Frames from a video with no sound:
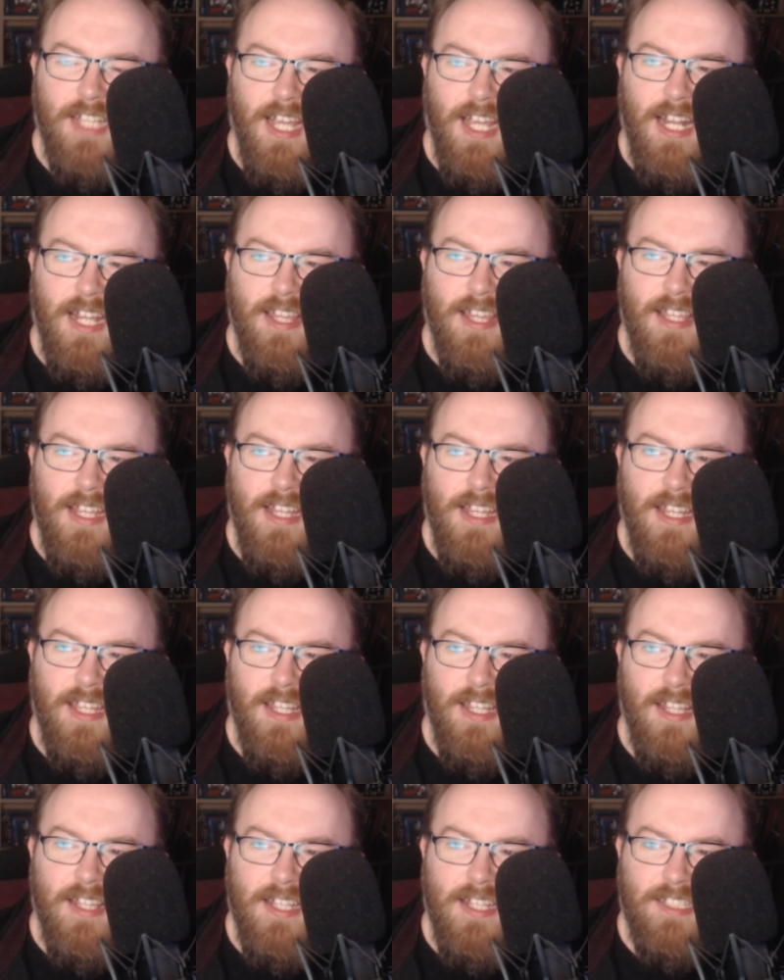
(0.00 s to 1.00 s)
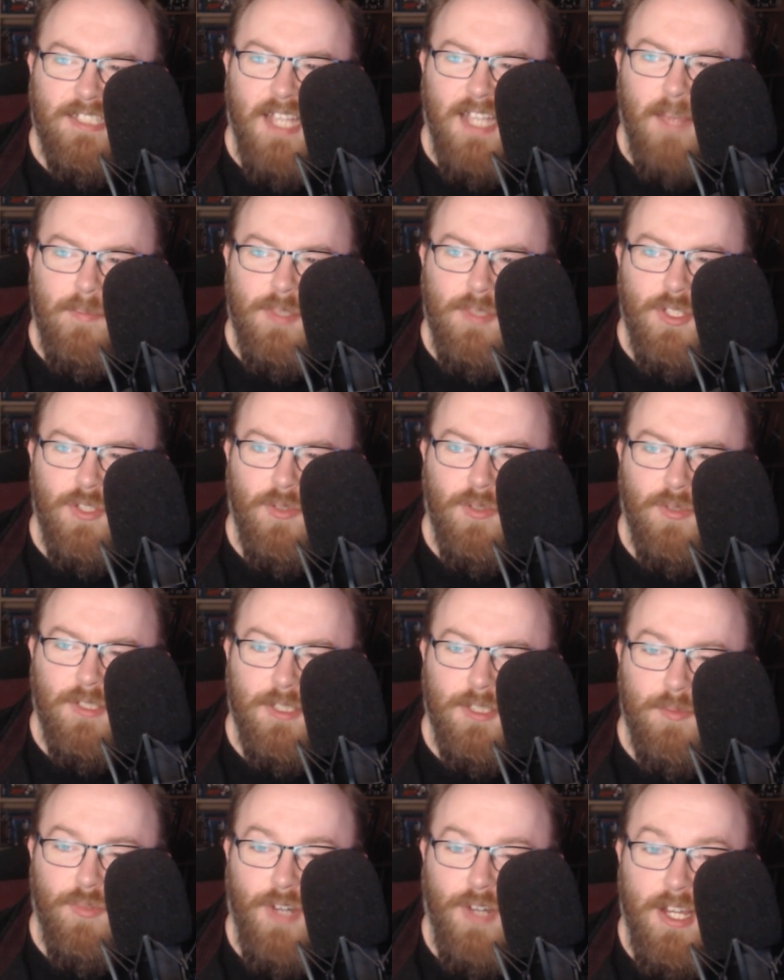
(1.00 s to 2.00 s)
And I think this episode
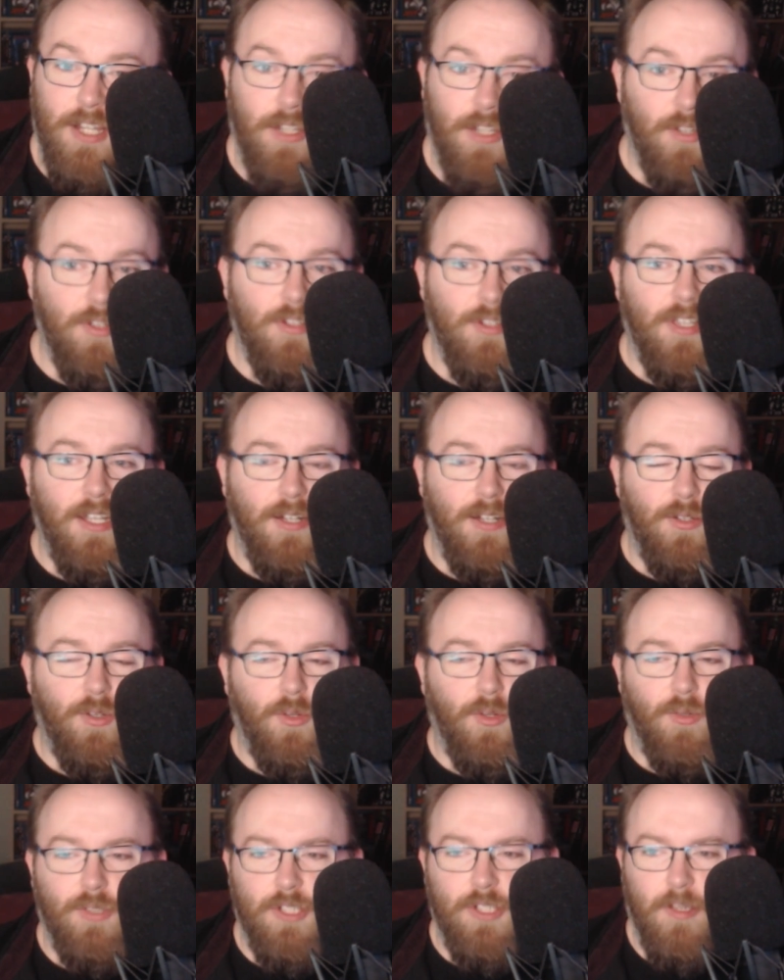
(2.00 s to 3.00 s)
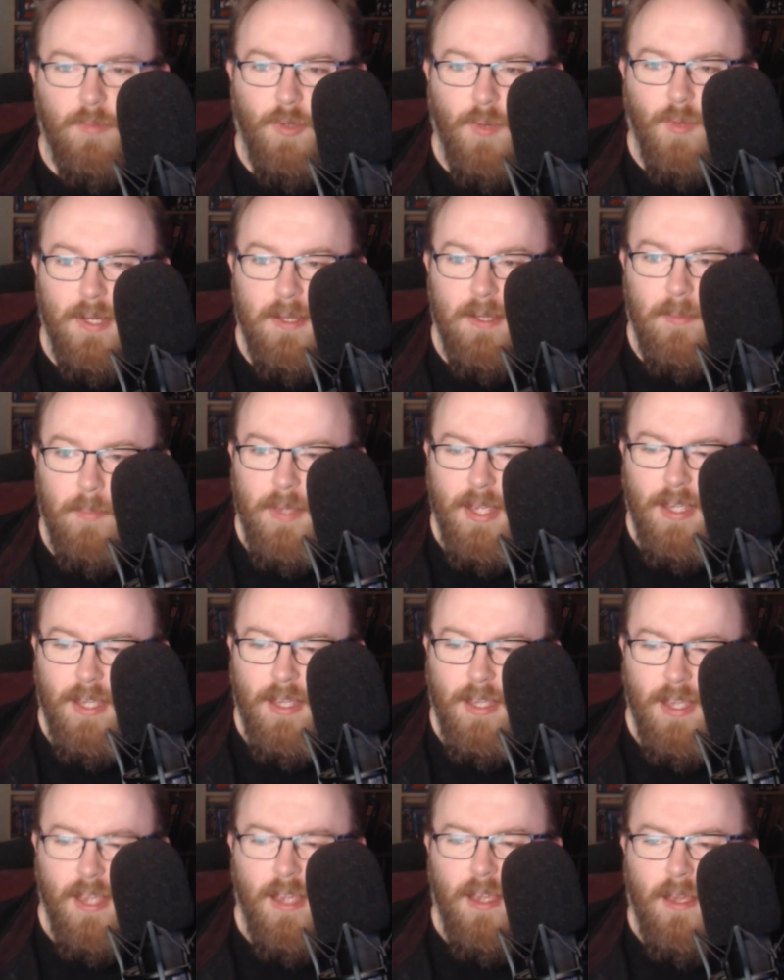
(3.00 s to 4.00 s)
is pretty good and it holds up quite a bit
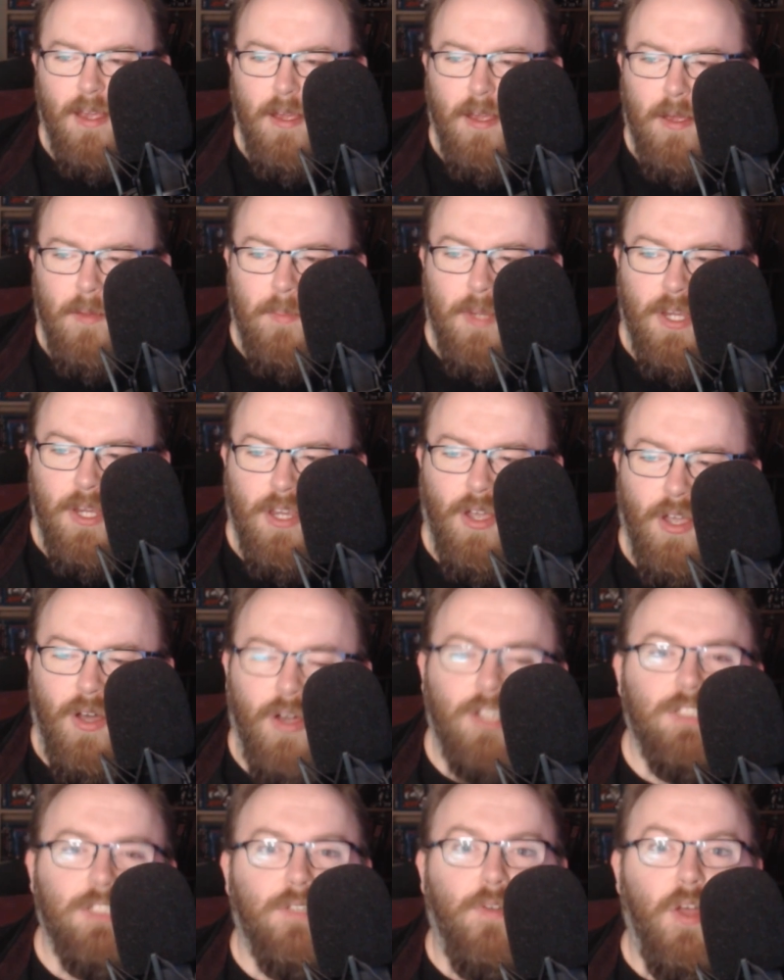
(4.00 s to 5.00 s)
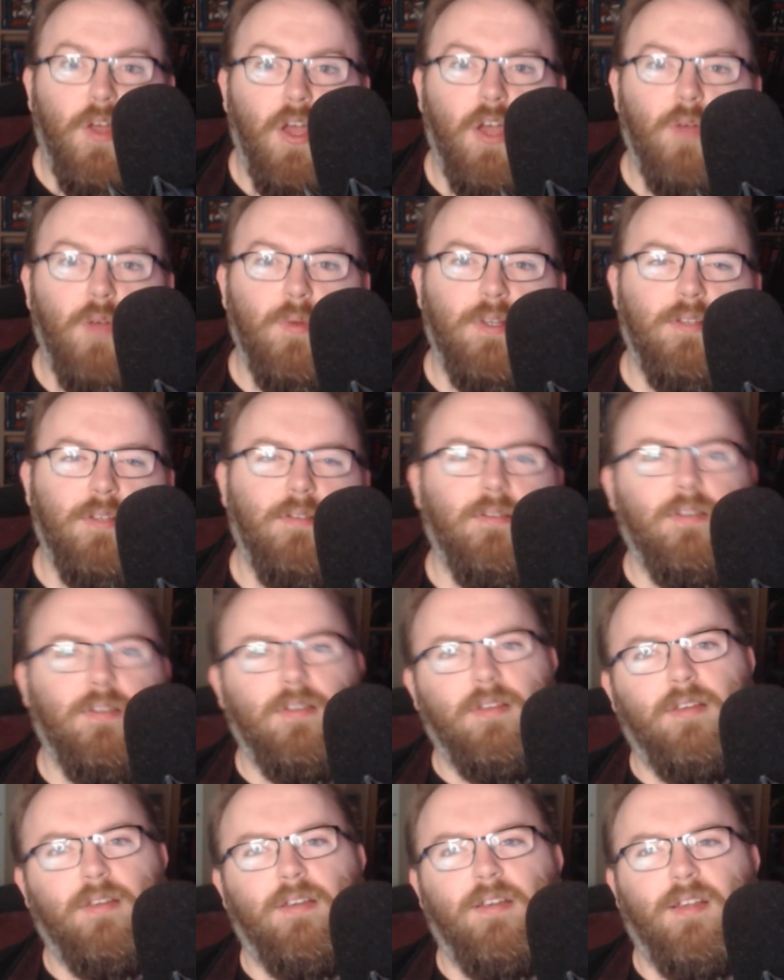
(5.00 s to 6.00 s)
because of how it
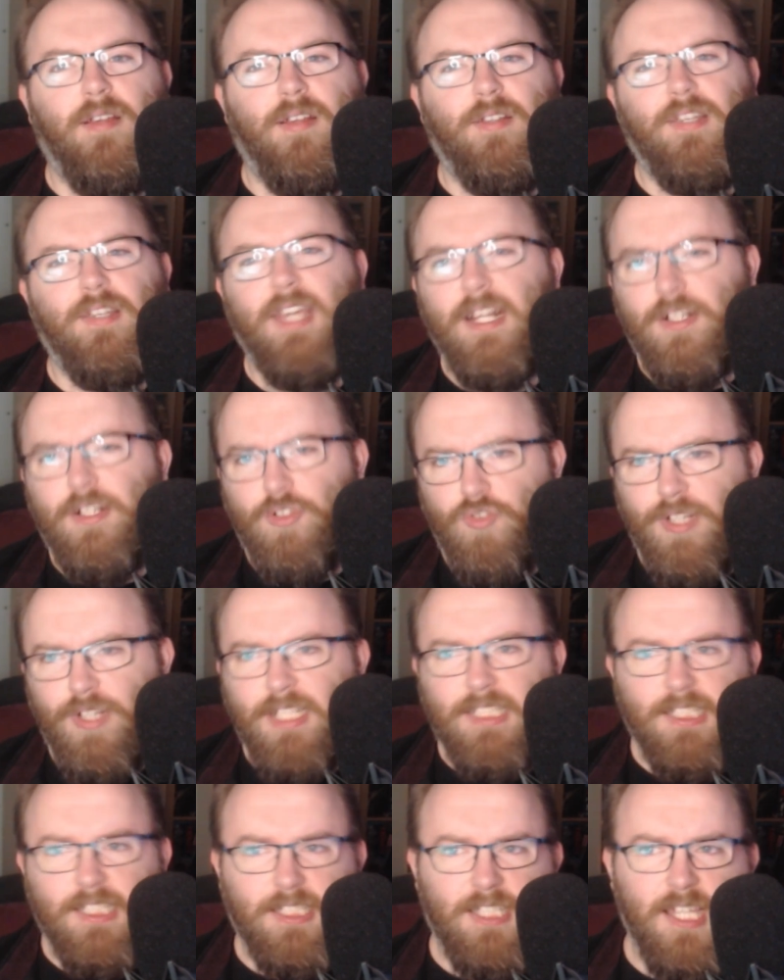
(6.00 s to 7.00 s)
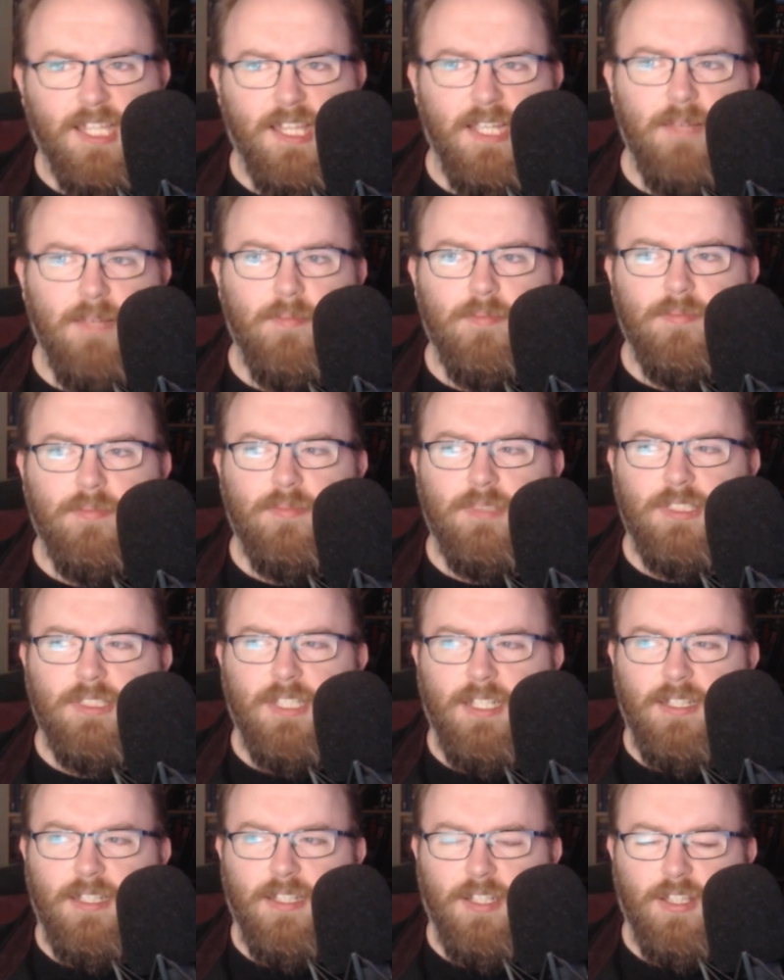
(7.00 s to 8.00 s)
kind of treats its themes
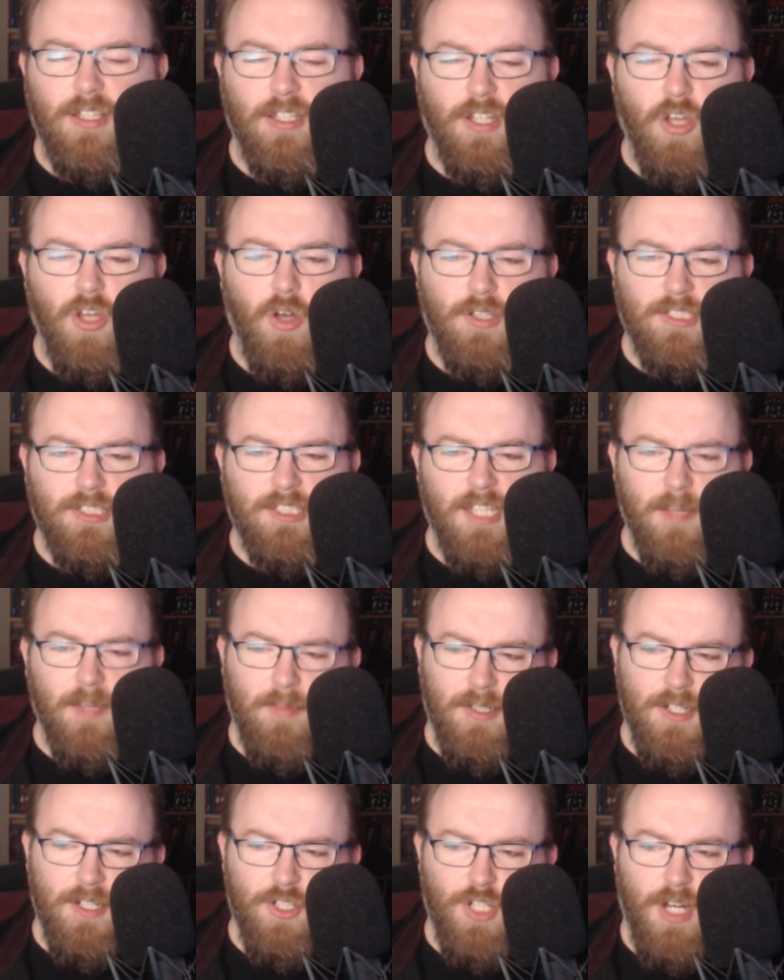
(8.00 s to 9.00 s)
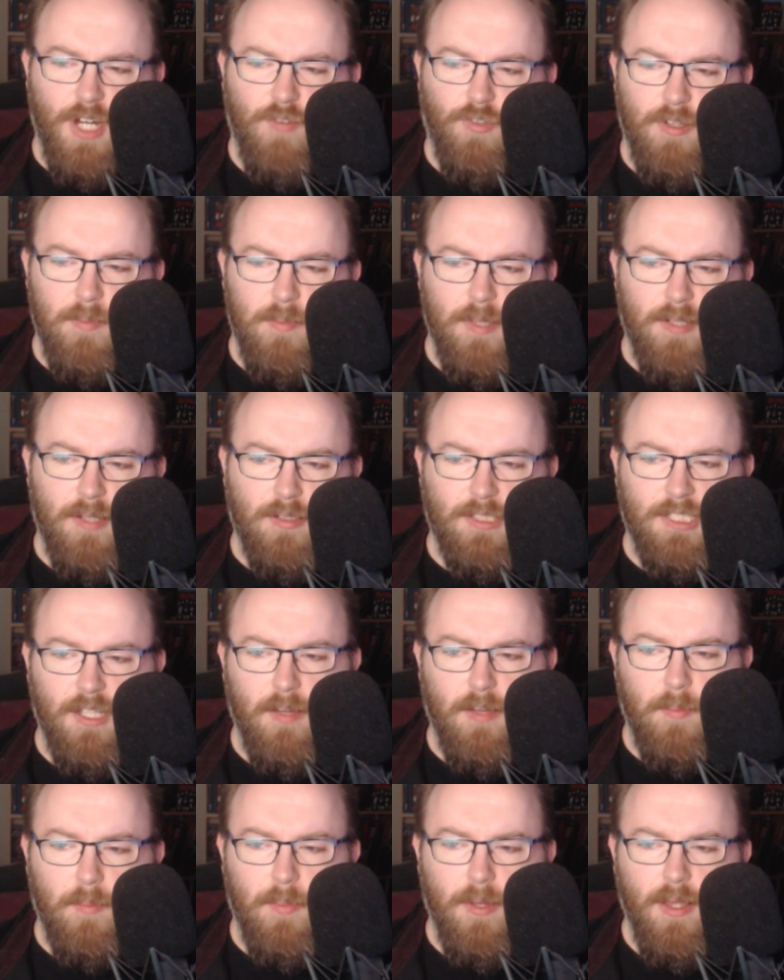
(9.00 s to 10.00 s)
and the concept that it generally builds
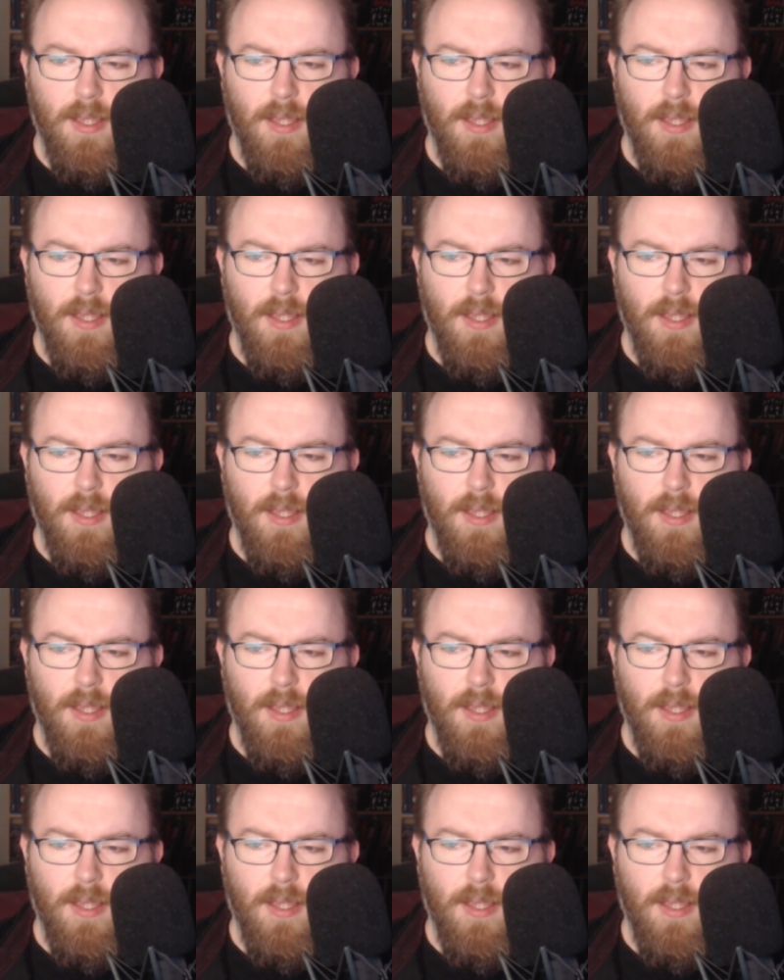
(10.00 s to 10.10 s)
up.